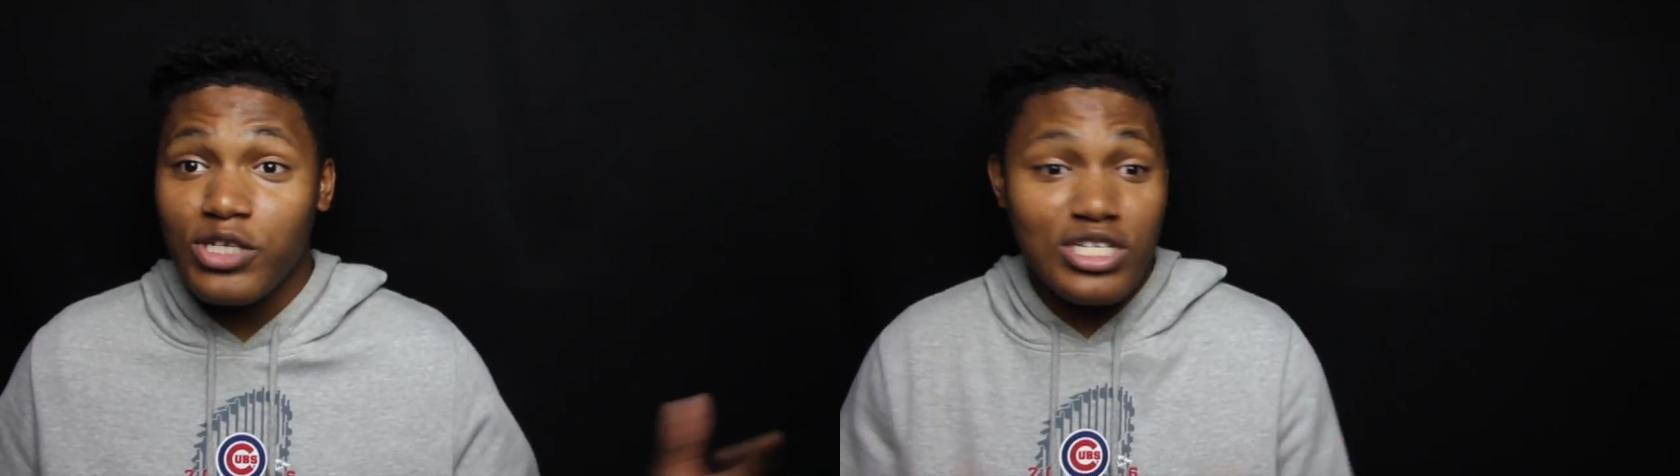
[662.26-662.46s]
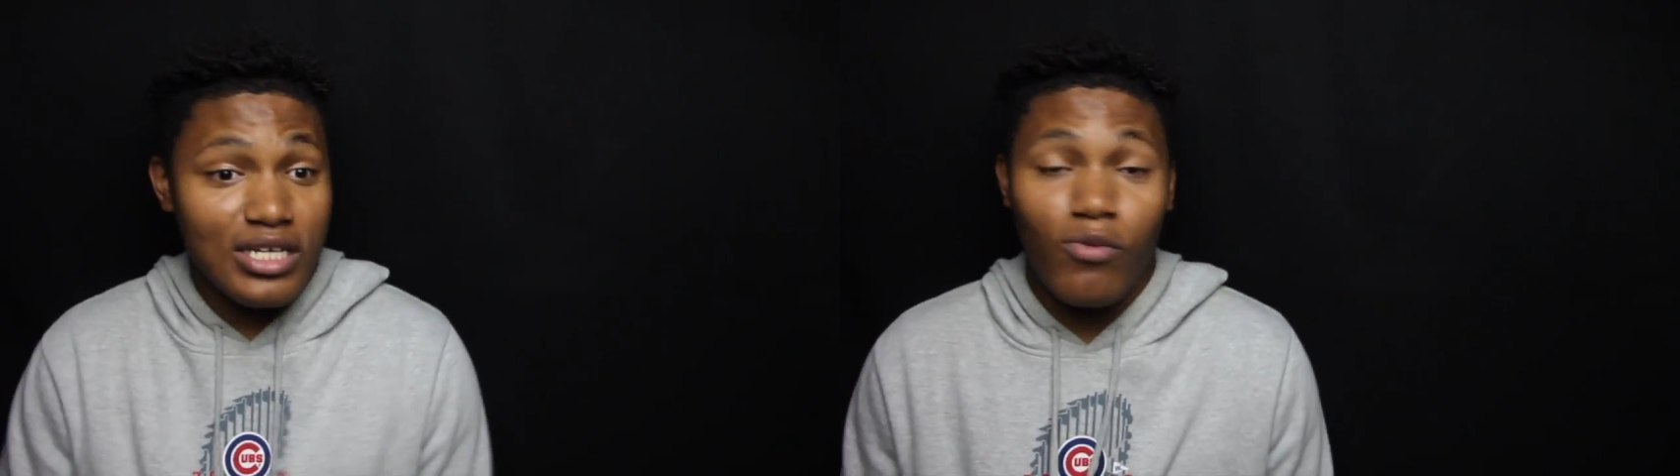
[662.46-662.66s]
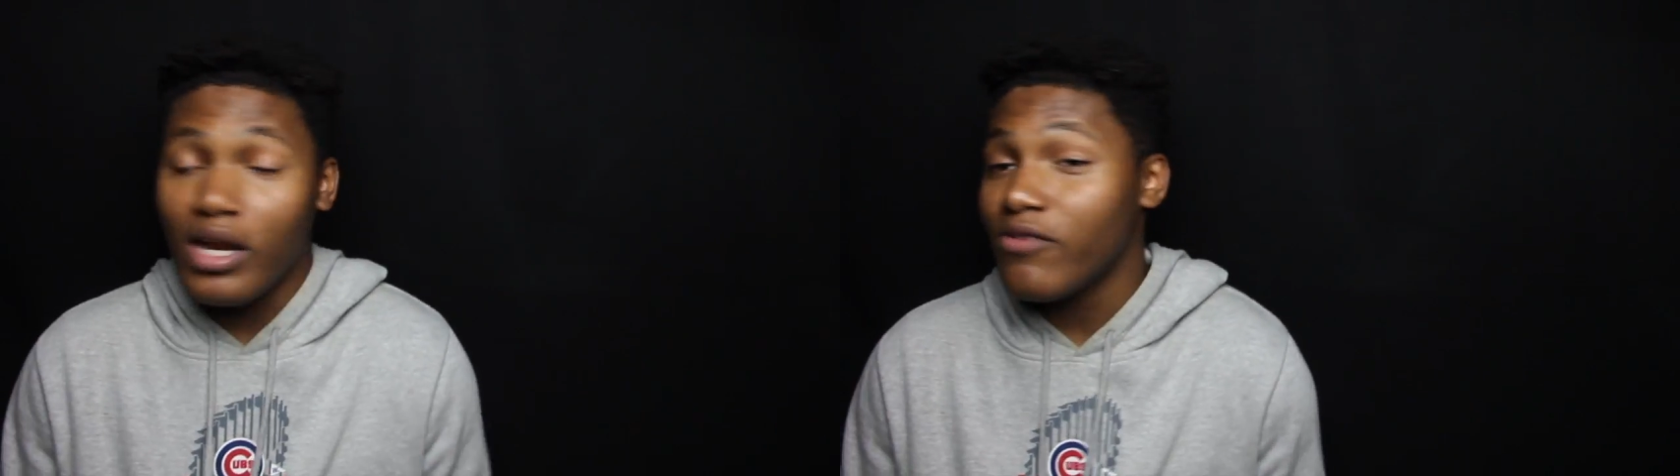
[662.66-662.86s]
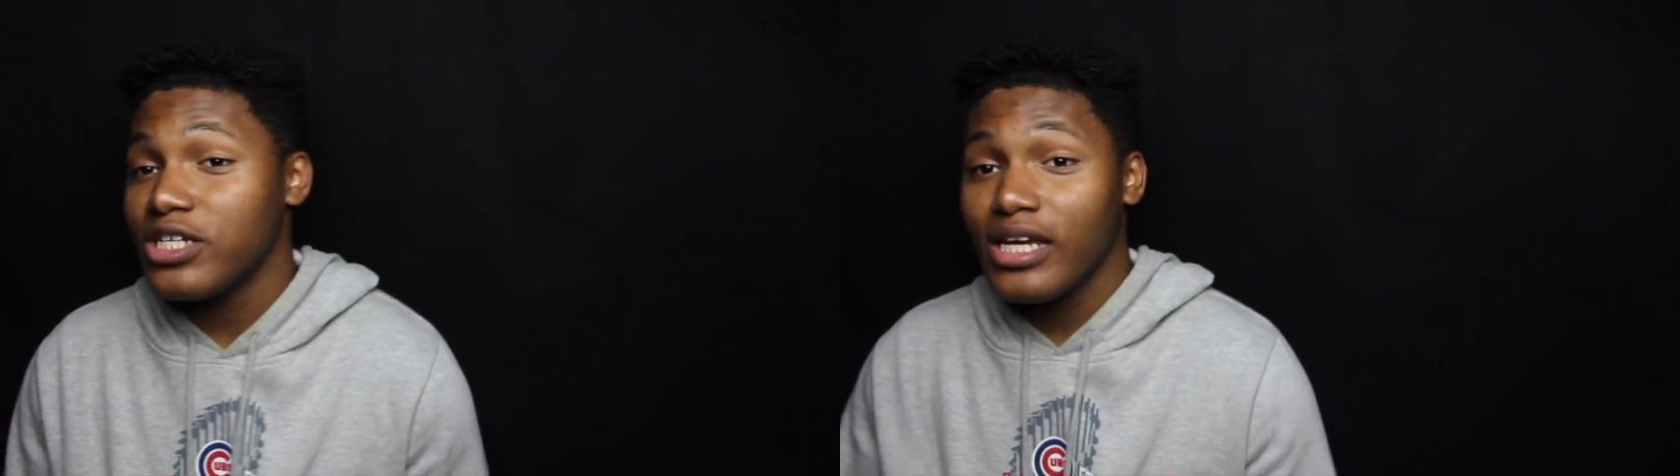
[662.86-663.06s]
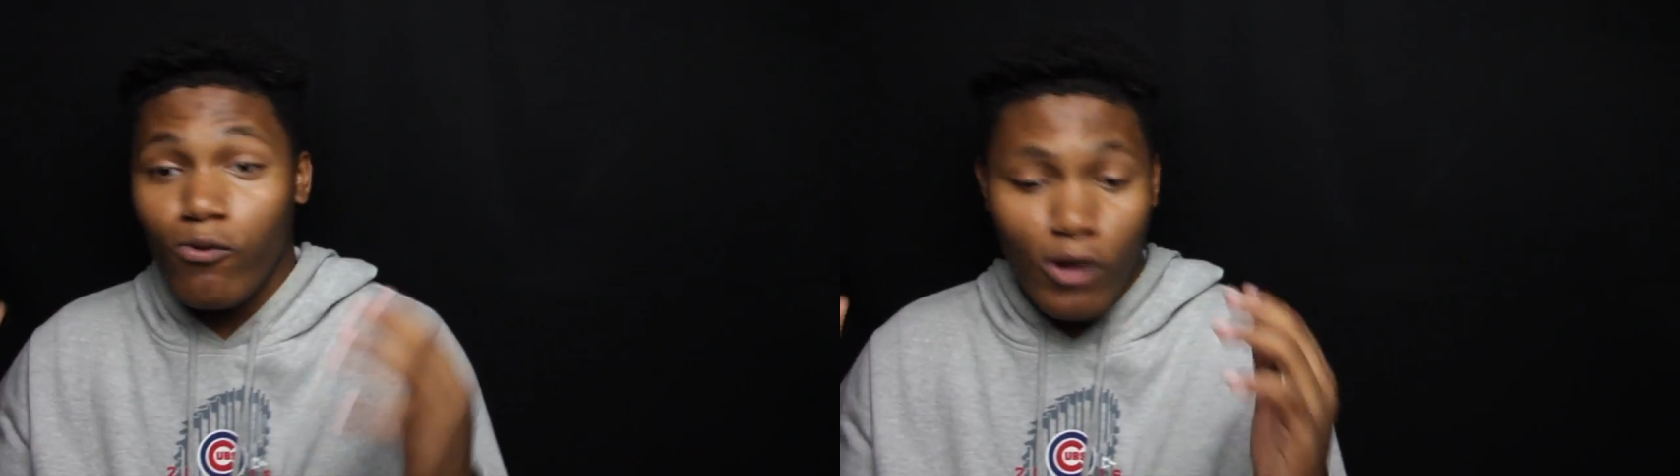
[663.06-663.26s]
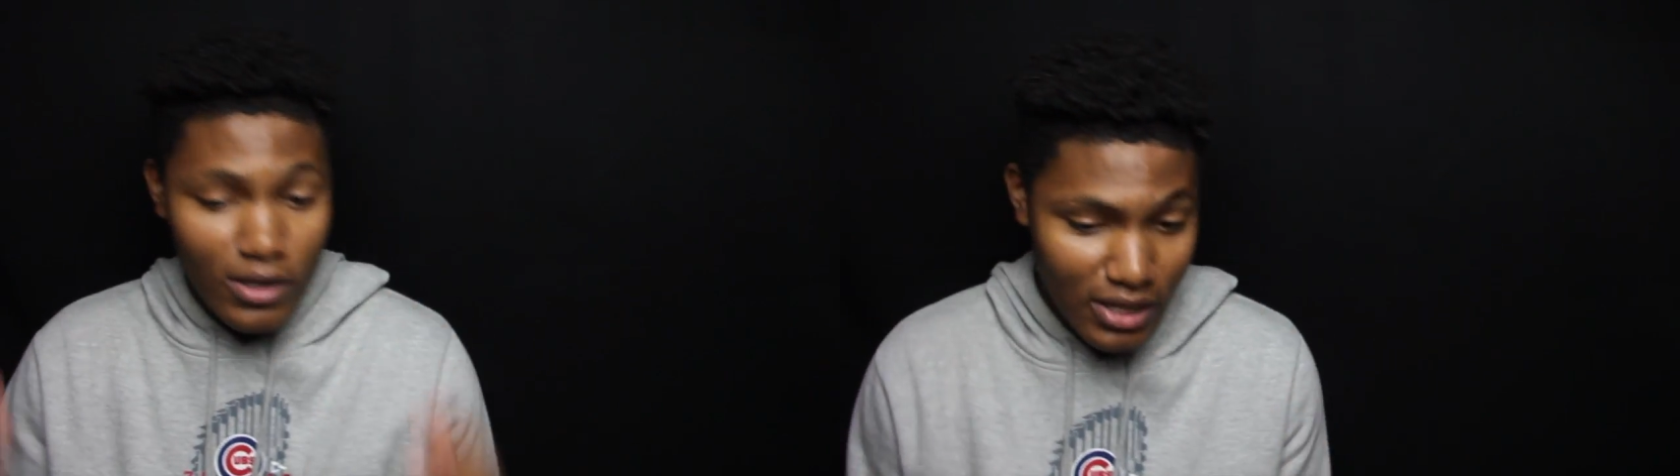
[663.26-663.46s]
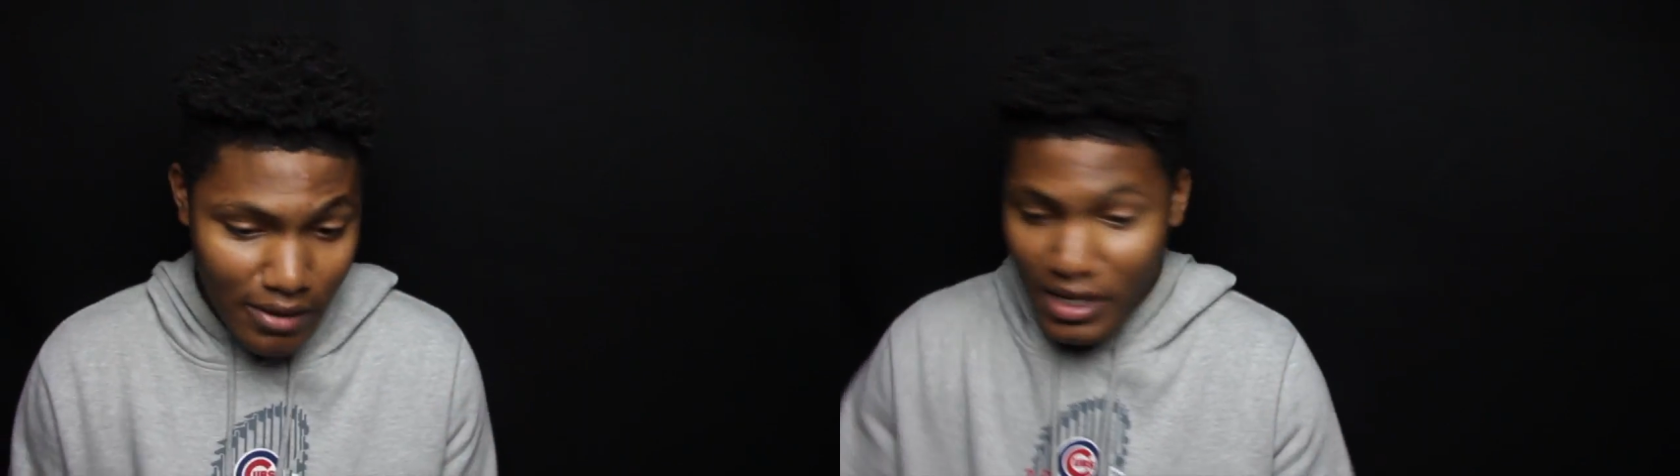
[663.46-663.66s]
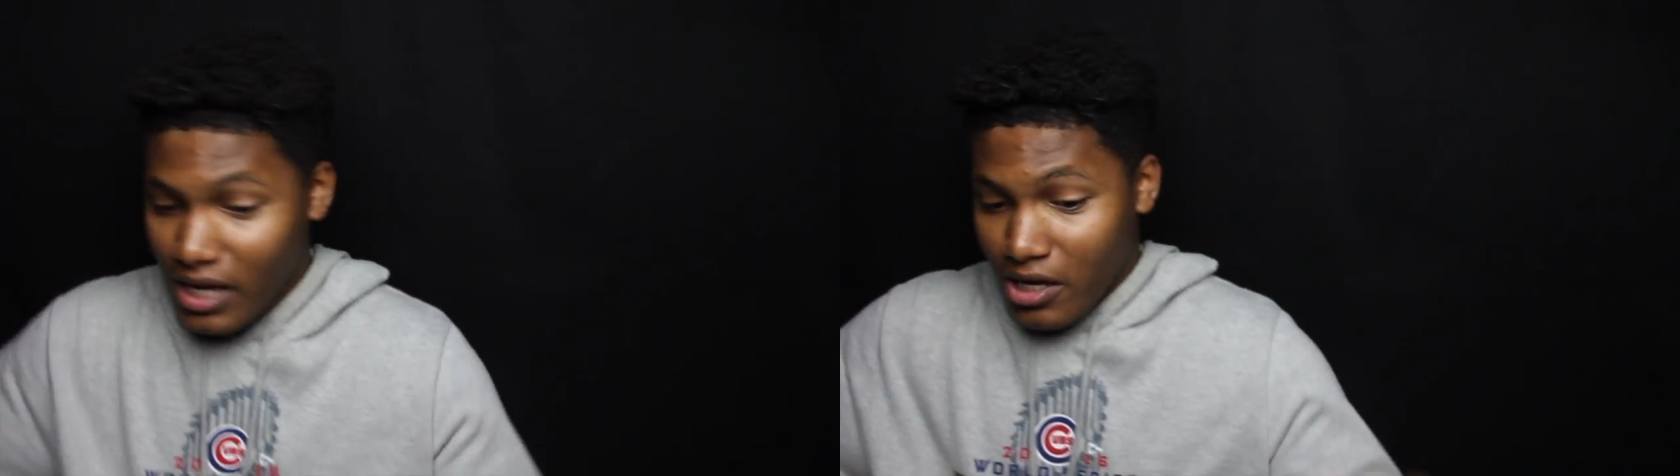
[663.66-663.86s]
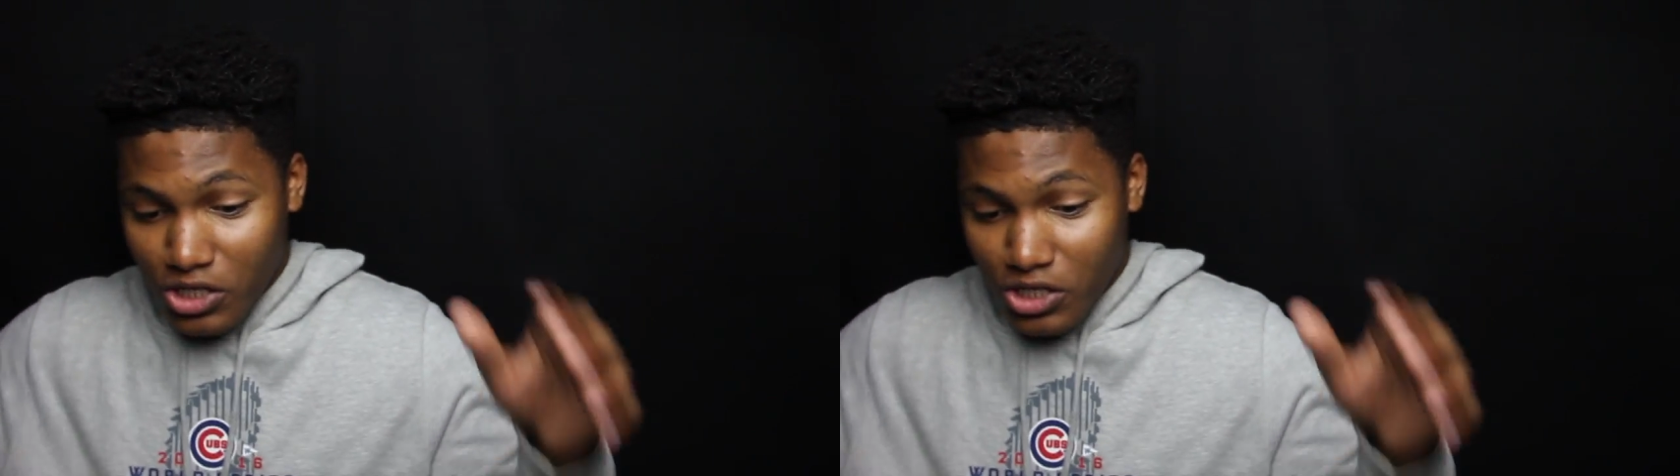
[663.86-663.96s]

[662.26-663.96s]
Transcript: She's saying whenever she get worked up,